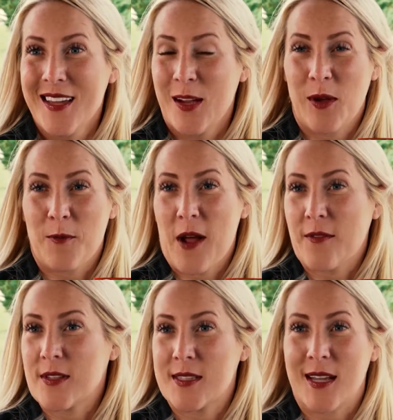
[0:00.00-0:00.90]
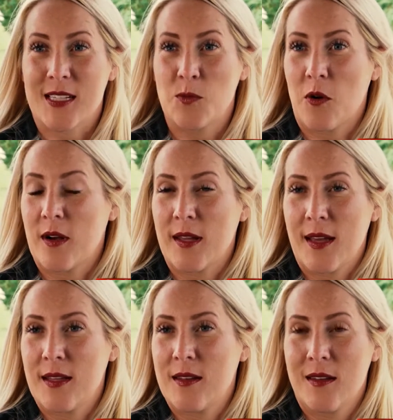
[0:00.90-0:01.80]
And we had breakfast the next
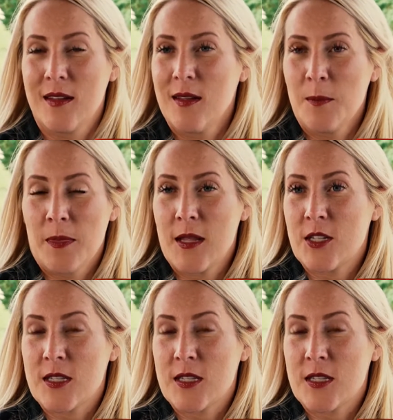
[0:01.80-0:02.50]
morning, and